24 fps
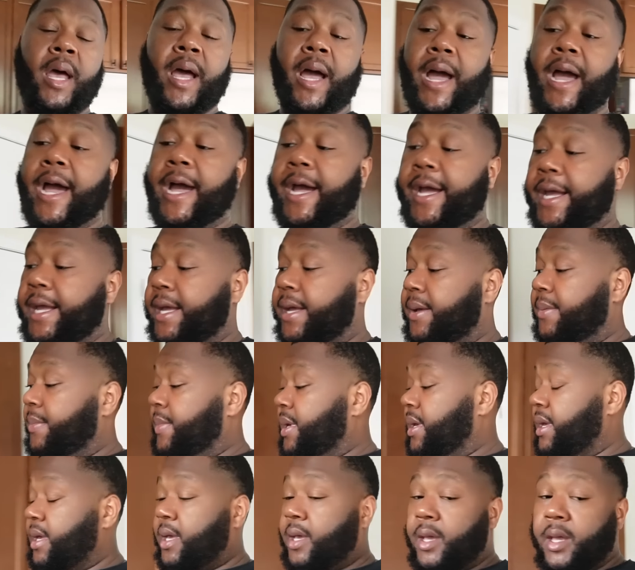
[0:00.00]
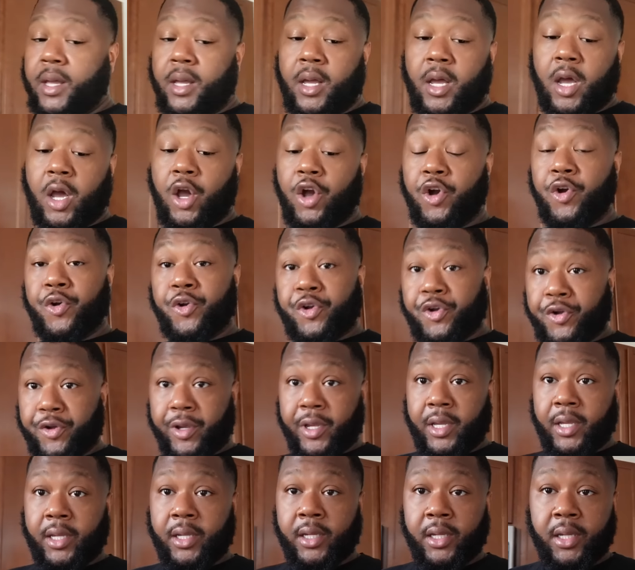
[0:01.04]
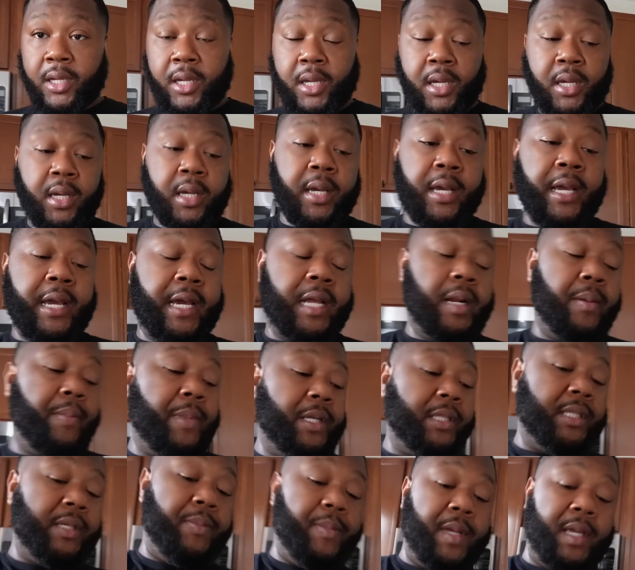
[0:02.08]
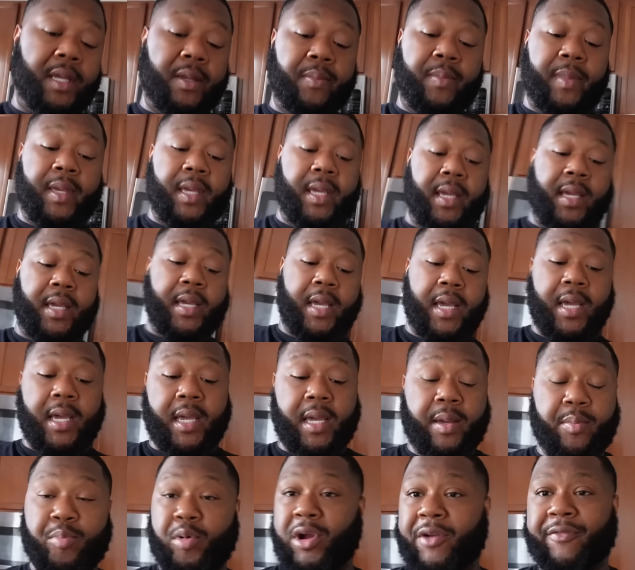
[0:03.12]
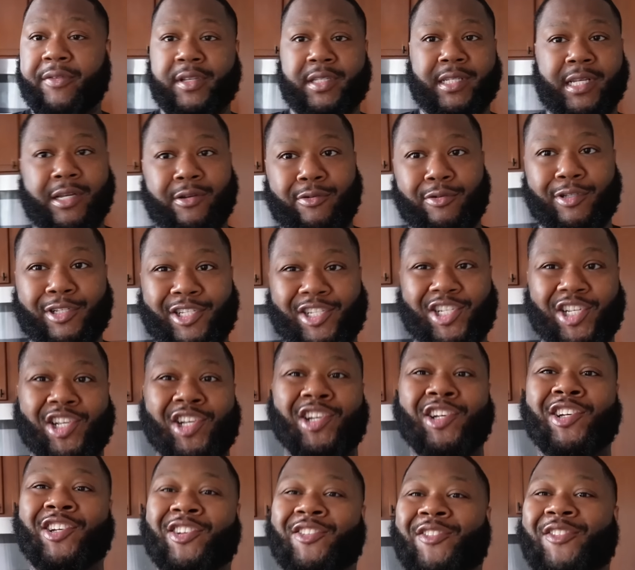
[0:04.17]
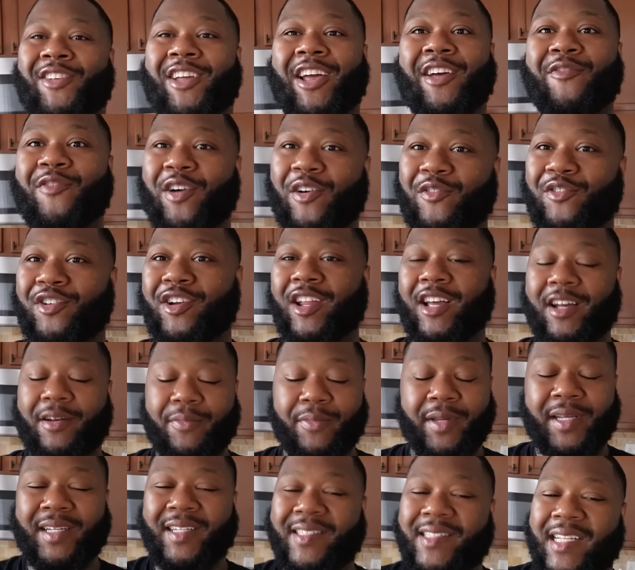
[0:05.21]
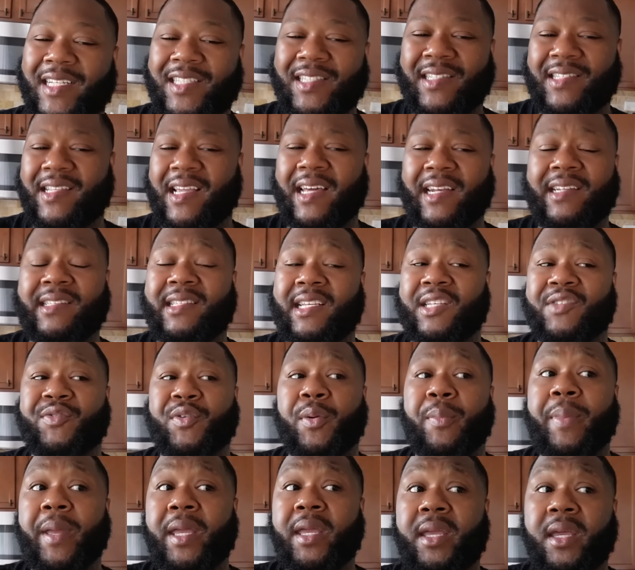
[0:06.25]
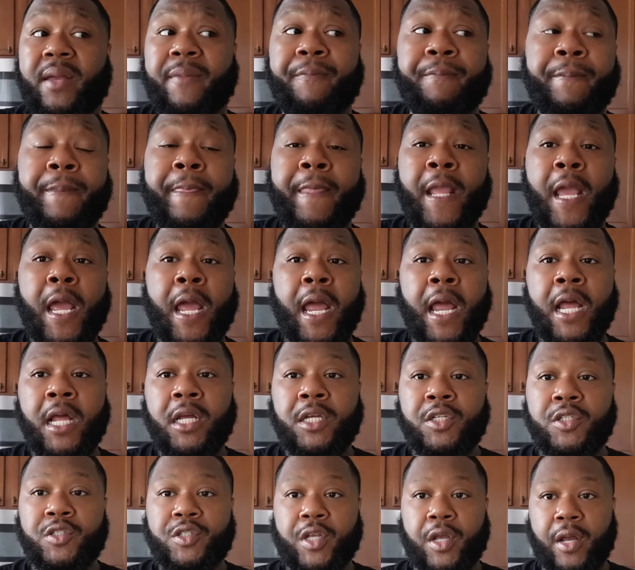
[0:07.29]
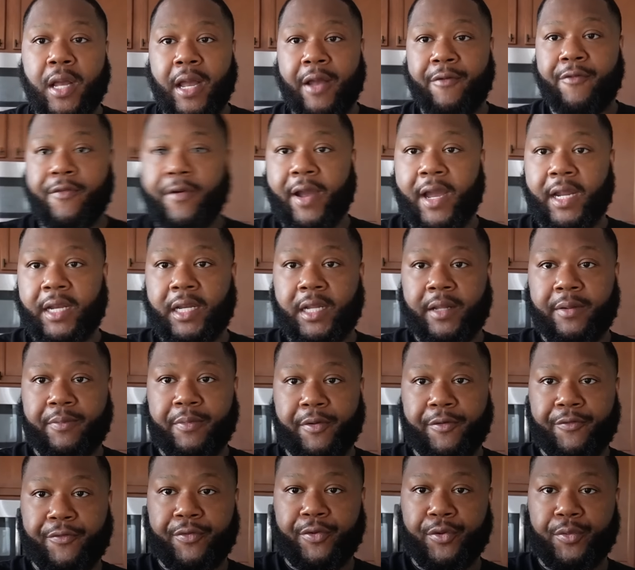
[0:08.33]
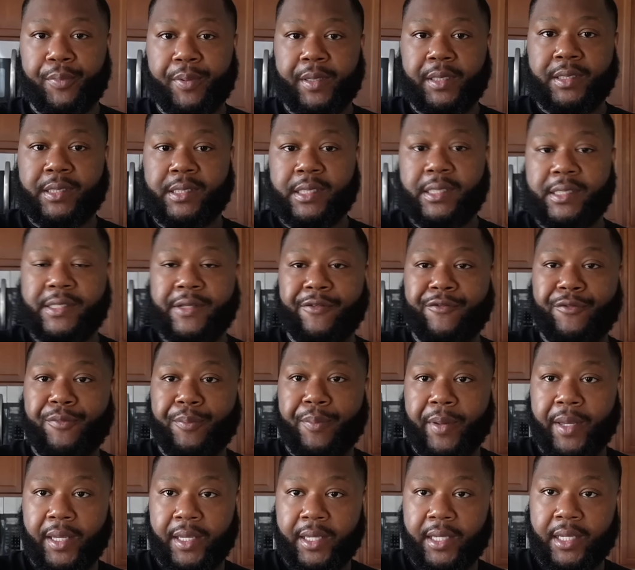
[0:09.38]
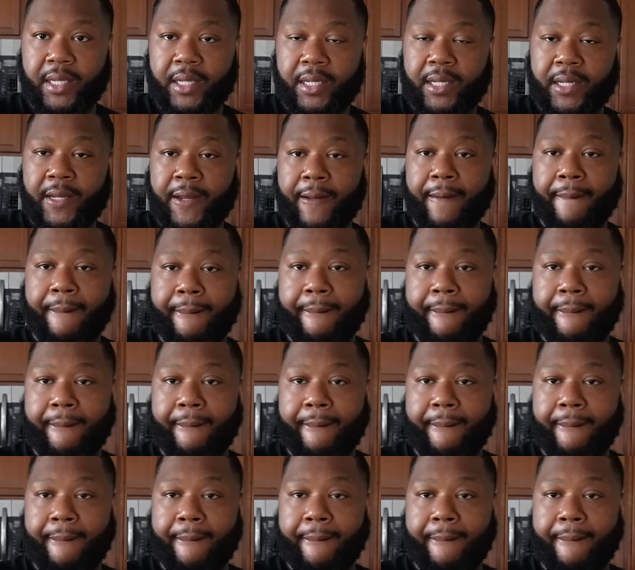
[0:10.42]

I am hungry and I'm about to make me a breakfast sandwich at 5 o'clock because I just got a taste for bacon. So I fried up a few pieces of bacon